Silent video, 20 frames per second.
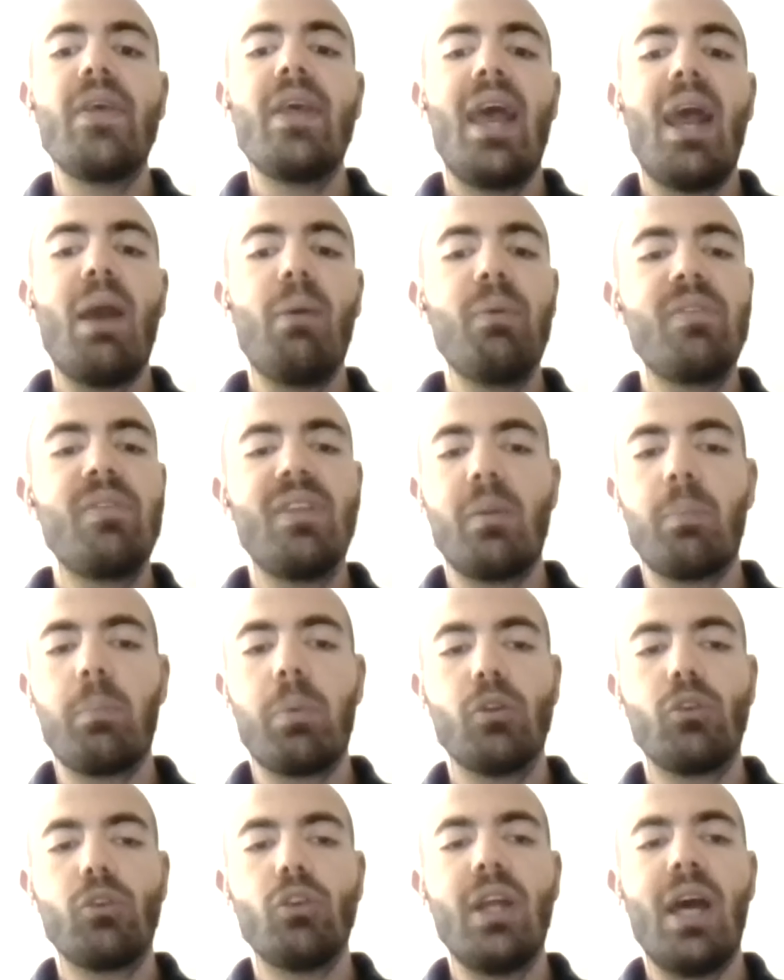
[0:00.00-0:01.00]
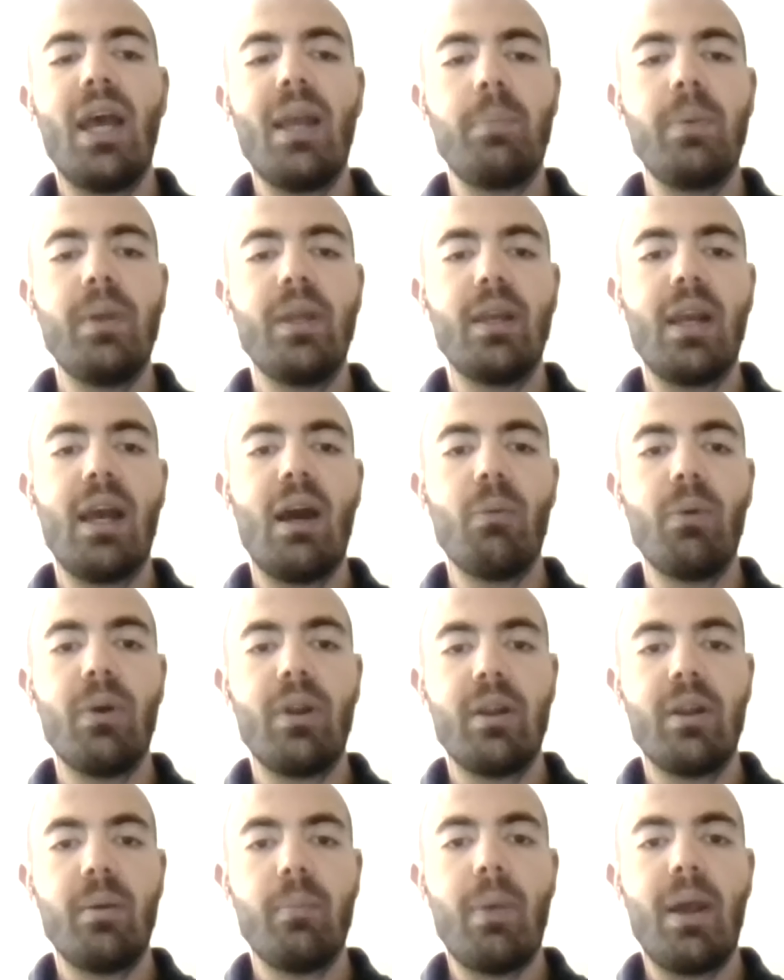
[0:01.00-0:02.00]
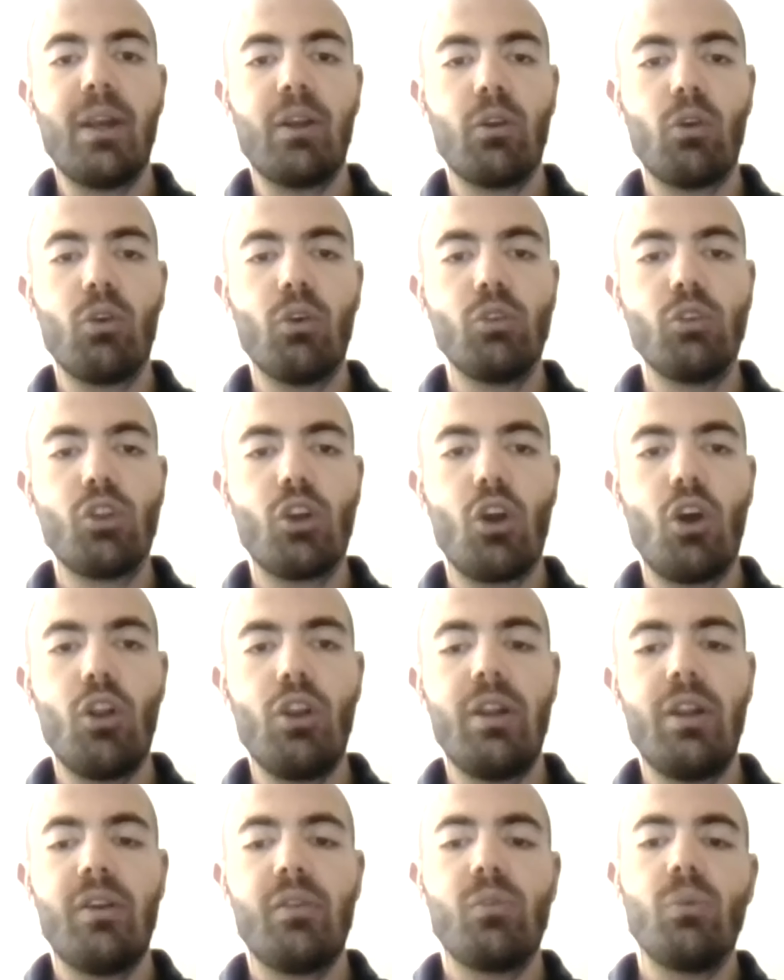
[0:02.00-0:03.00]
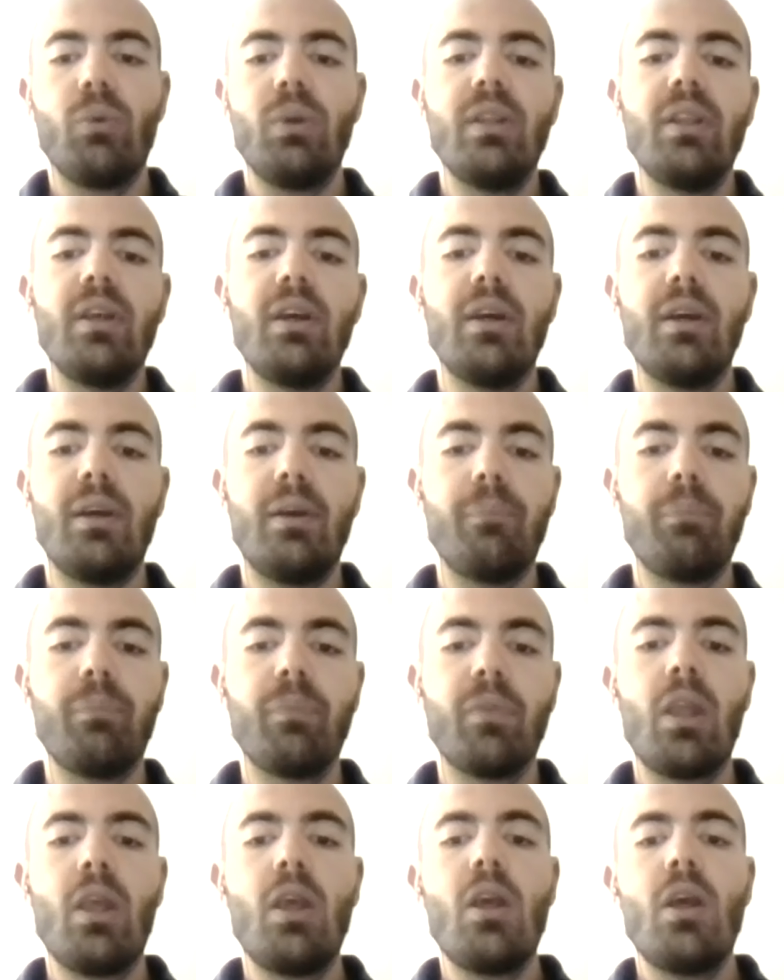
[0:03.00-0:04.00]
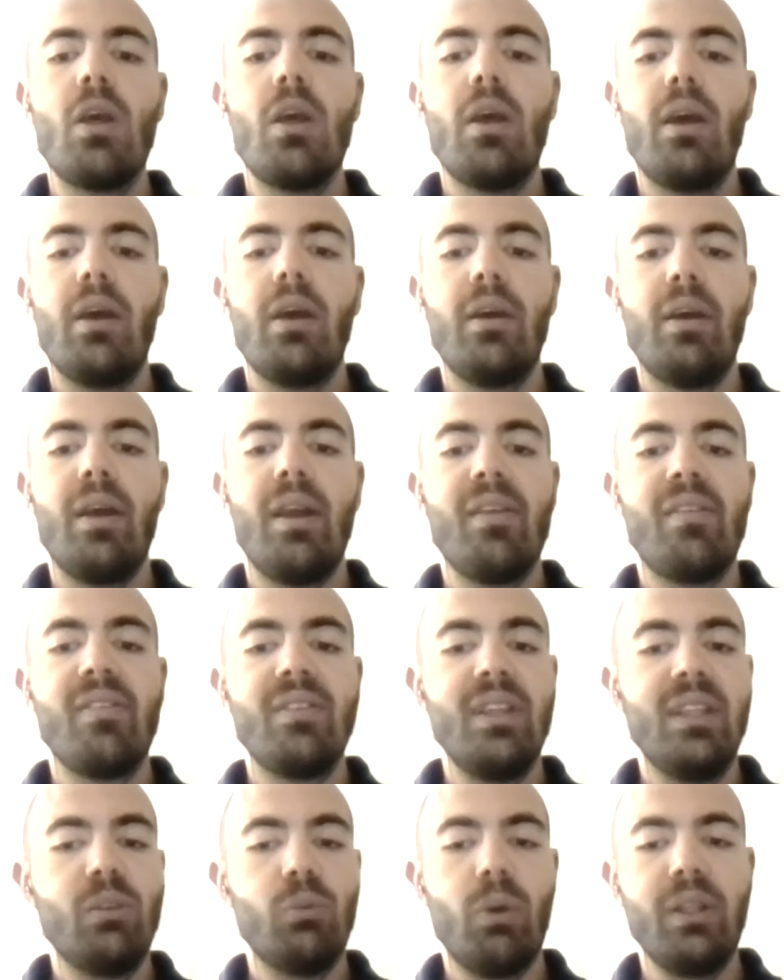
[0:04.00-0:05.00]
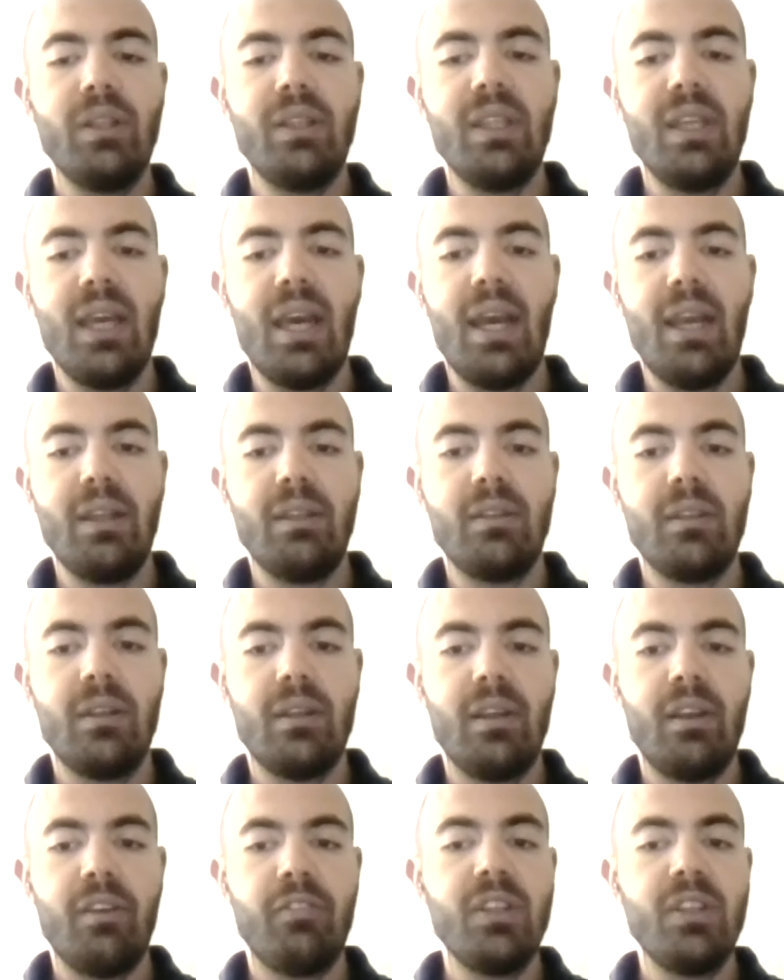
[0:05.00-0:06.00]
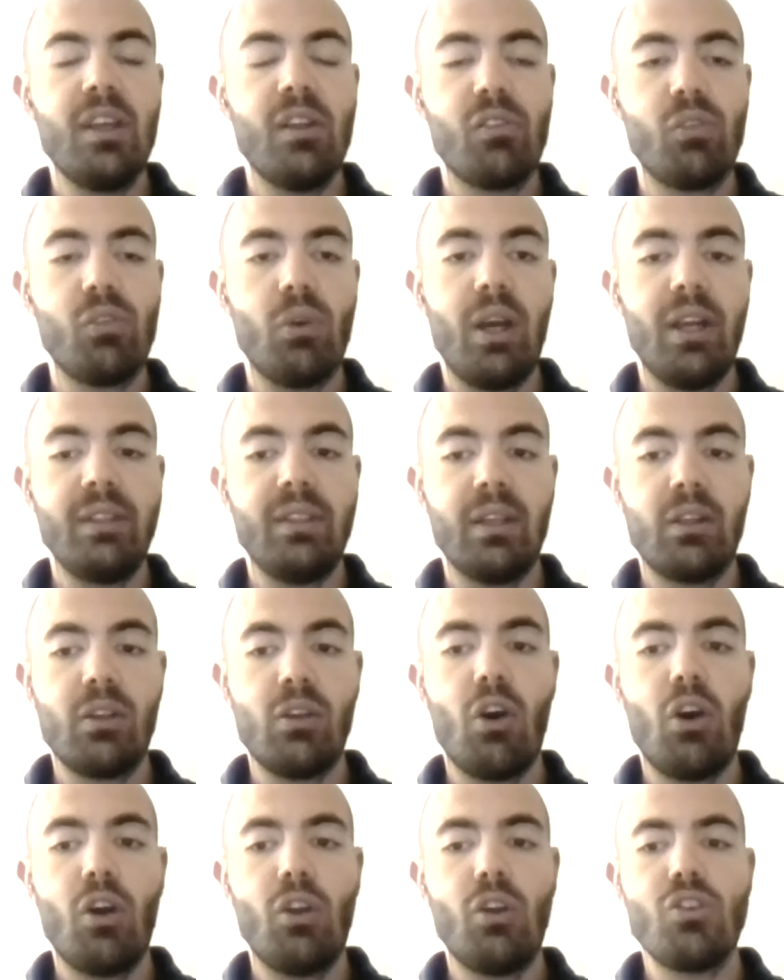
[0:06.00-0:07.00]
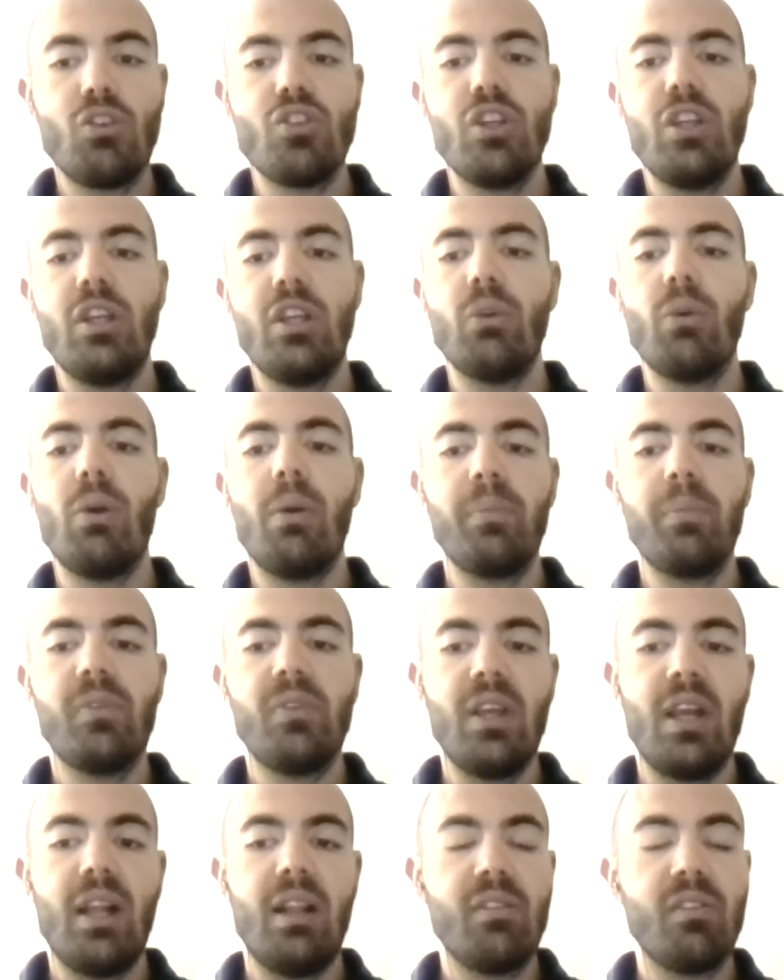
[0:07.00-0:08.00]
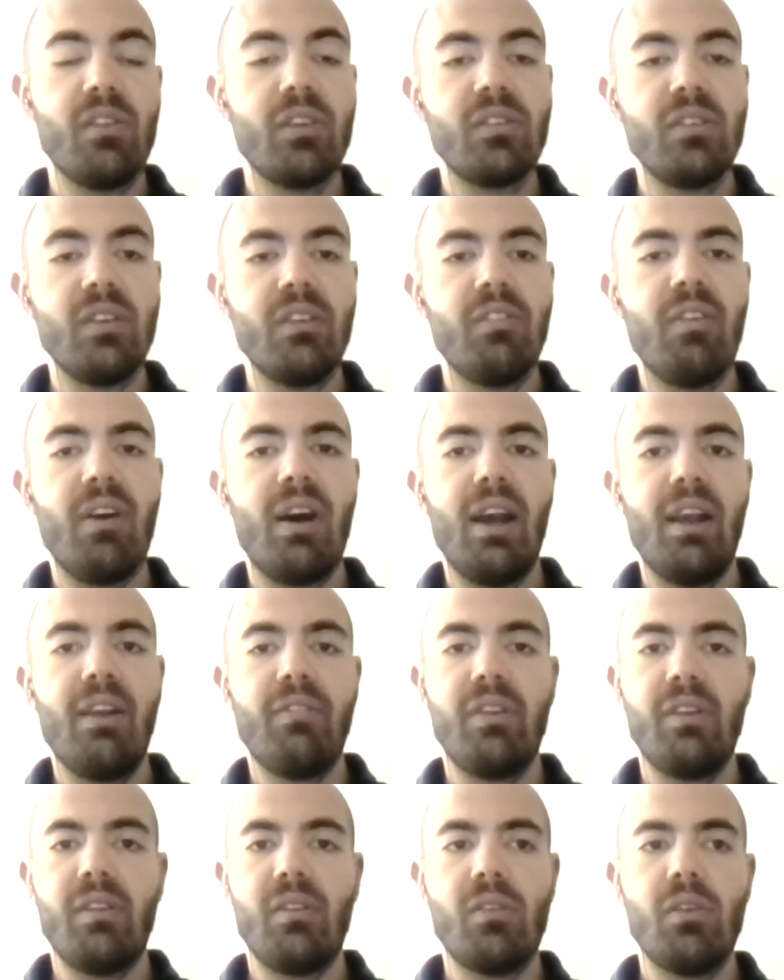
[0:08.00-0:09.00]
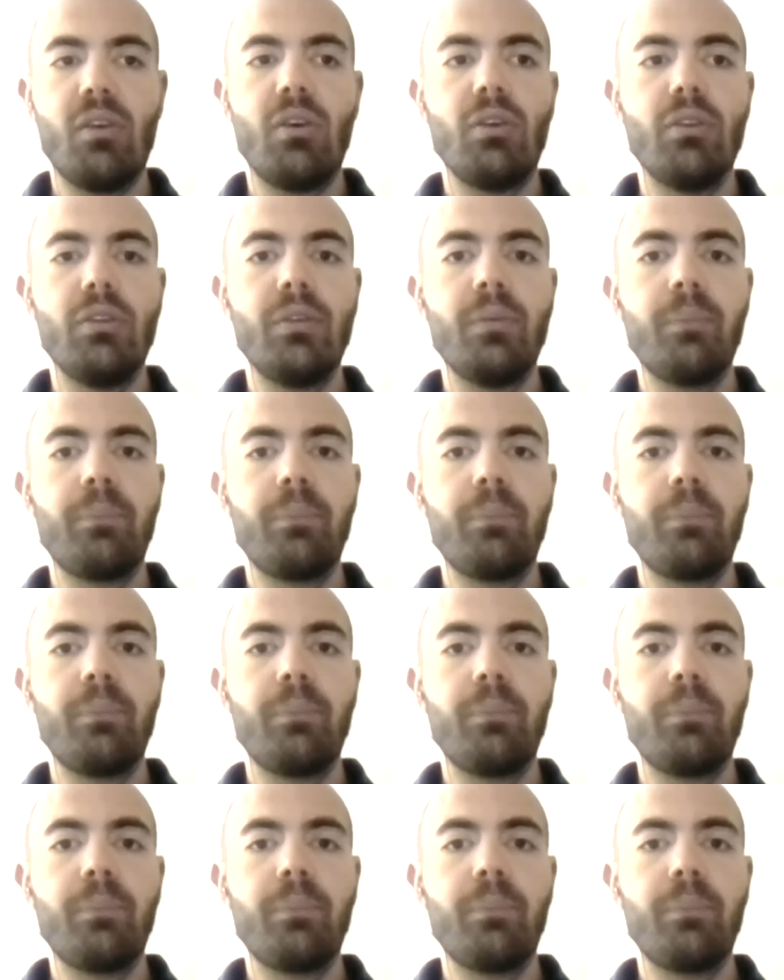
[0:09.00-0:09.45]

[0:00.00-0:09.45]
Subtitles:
And we start prototyping our microcontrollers with ST28 FDSOI technology, UNCL65, and so on.